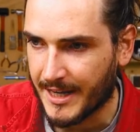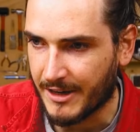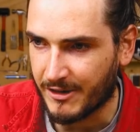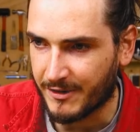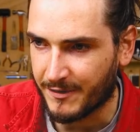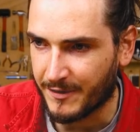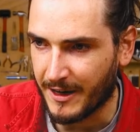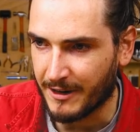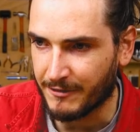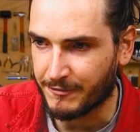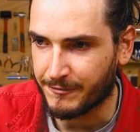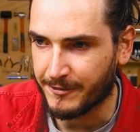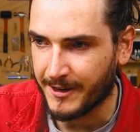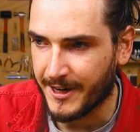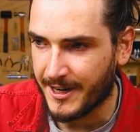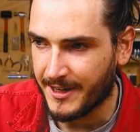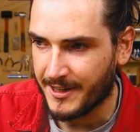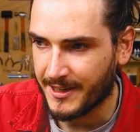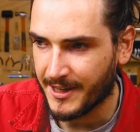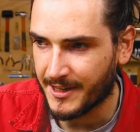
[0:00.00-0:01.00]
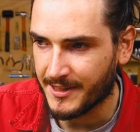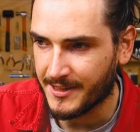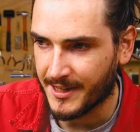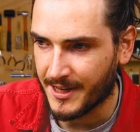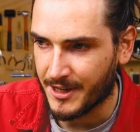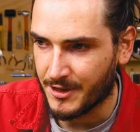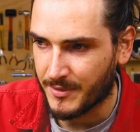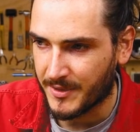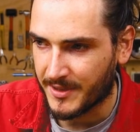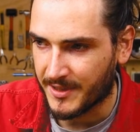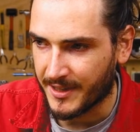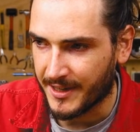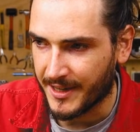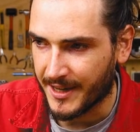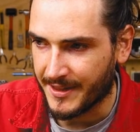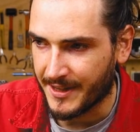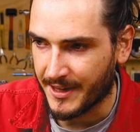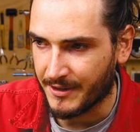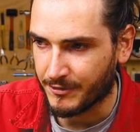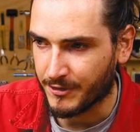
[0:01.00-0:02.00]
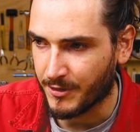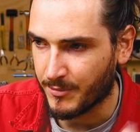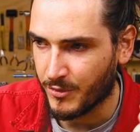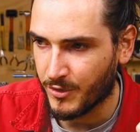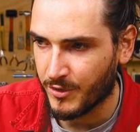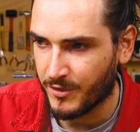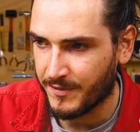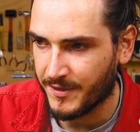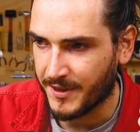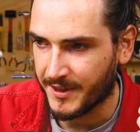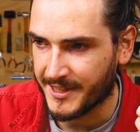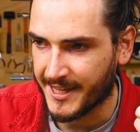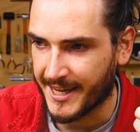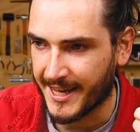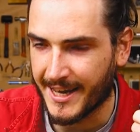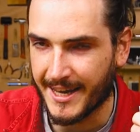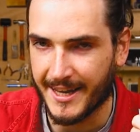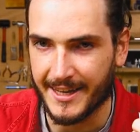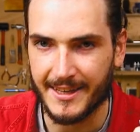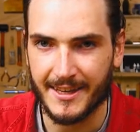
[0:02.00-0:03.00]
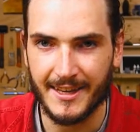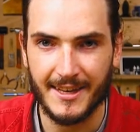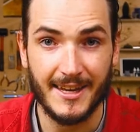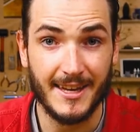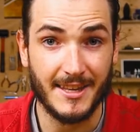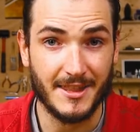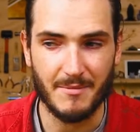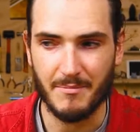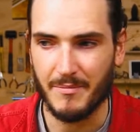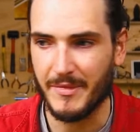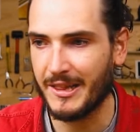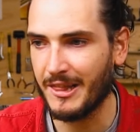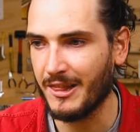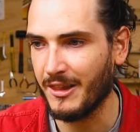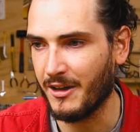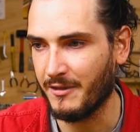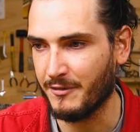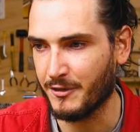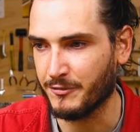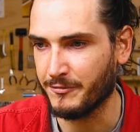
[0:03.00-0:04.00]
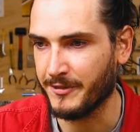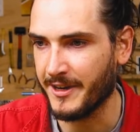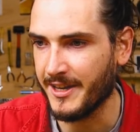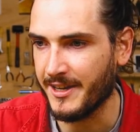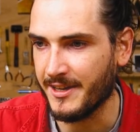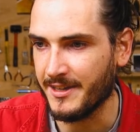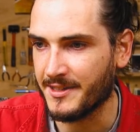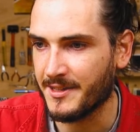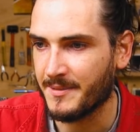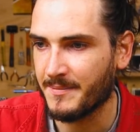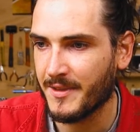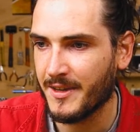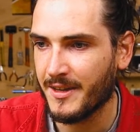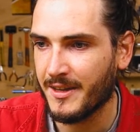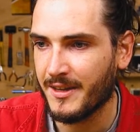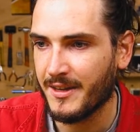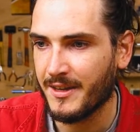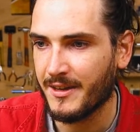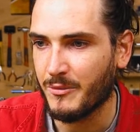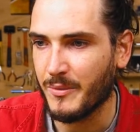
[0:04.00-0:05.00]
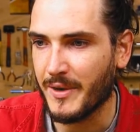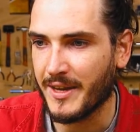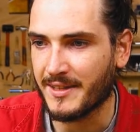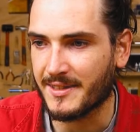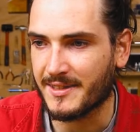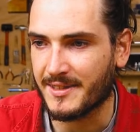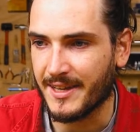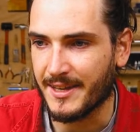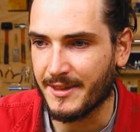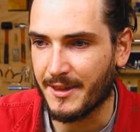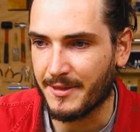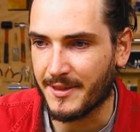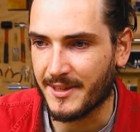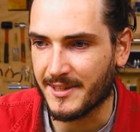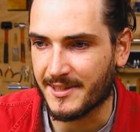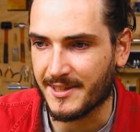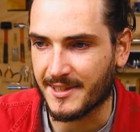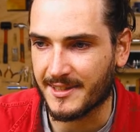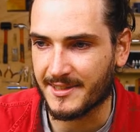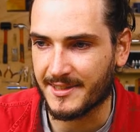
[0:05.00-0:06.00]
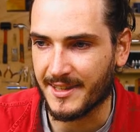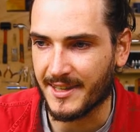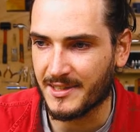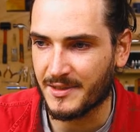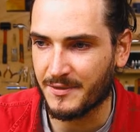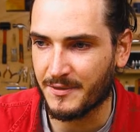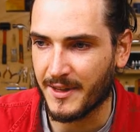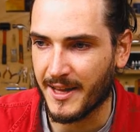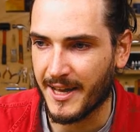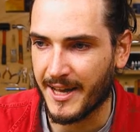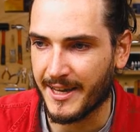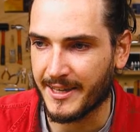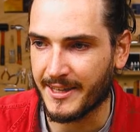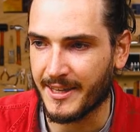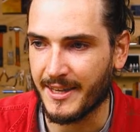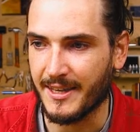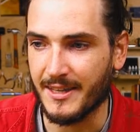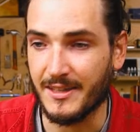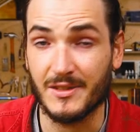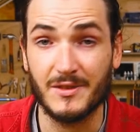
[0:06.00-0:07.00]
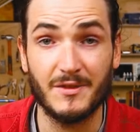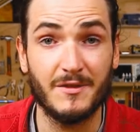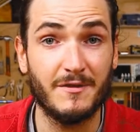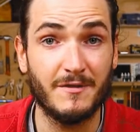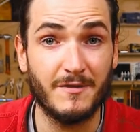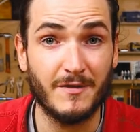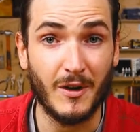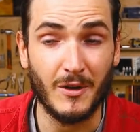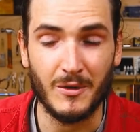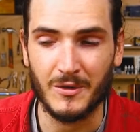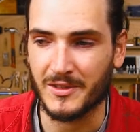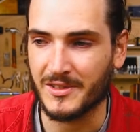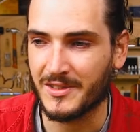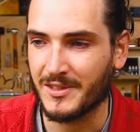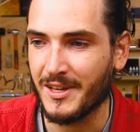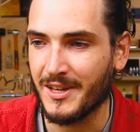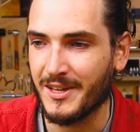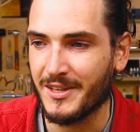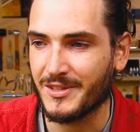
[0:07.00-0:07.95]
Now, if I read continuously and then remove the tag in the middle of a read, we can see that the success flag is false.